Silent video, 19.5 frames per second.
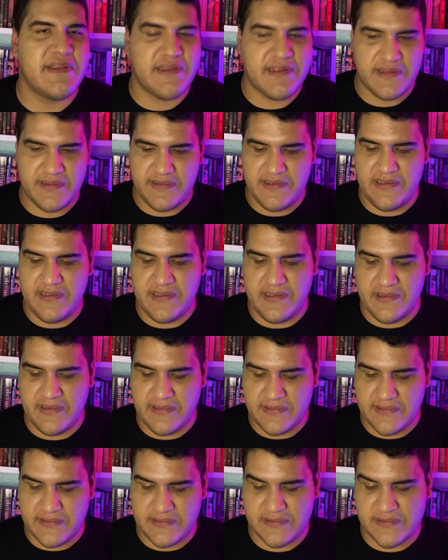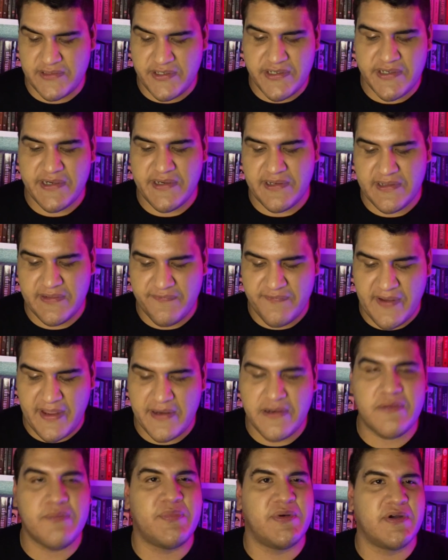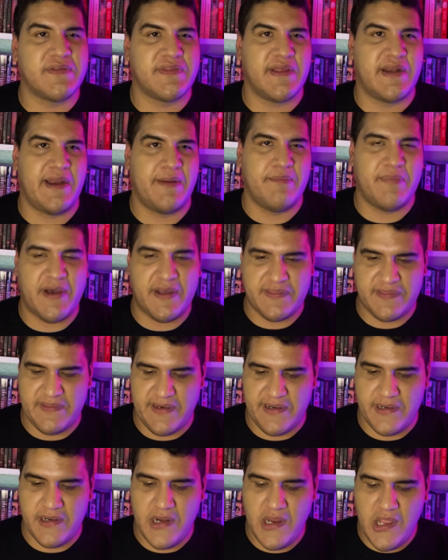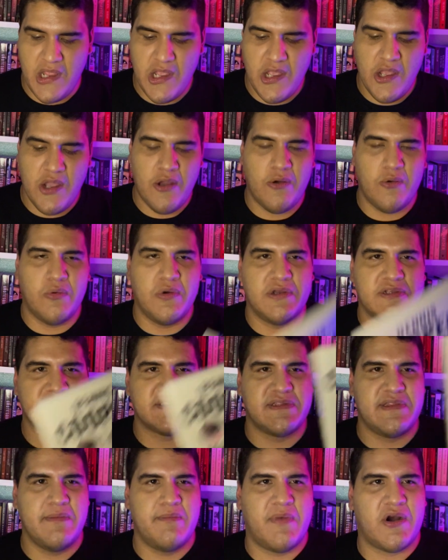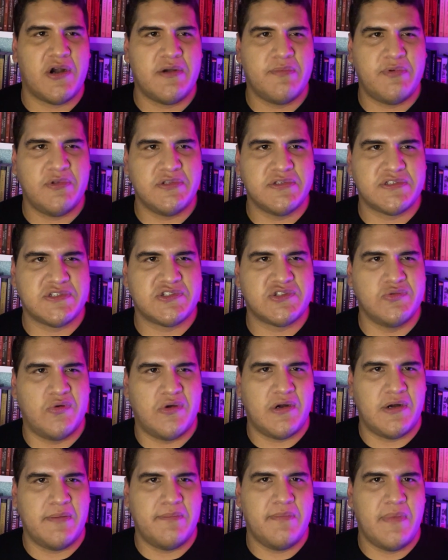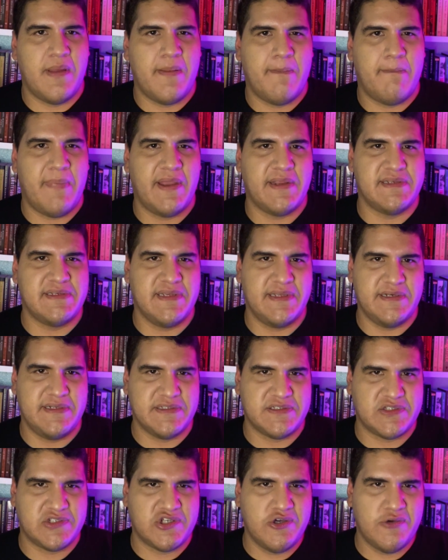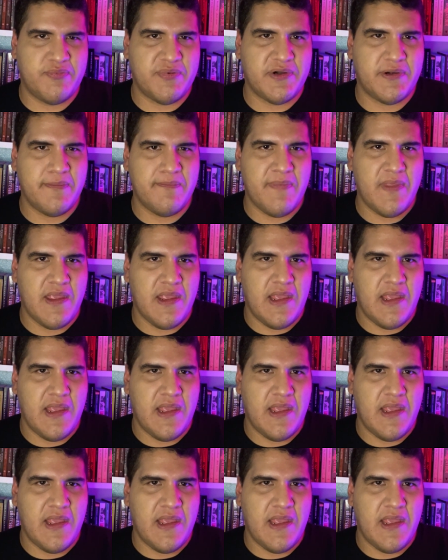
the third and final book that I bought there was The Marbled Swarm by Dennis Cooper.